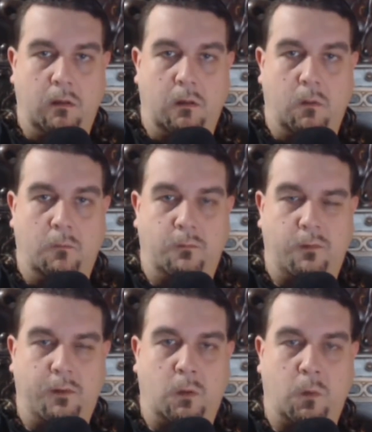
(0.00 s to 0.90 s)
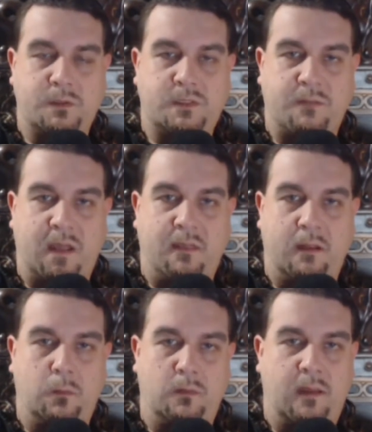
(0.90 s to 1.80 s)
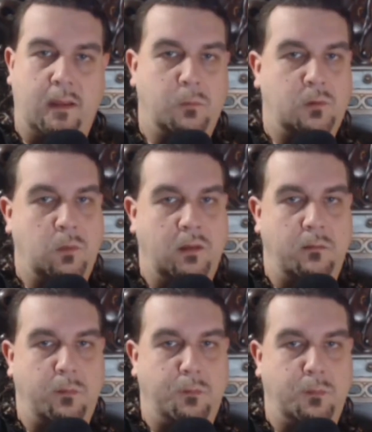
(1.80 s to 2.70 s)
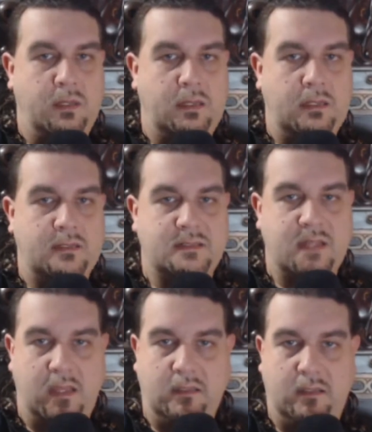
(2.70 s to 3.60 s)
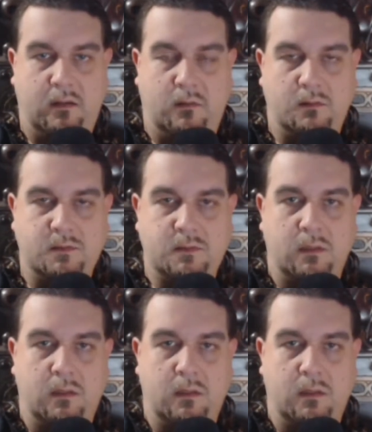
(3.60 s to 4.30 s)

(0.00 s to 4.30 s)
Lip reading: over the course of, I think, would take between 3 to 10 years.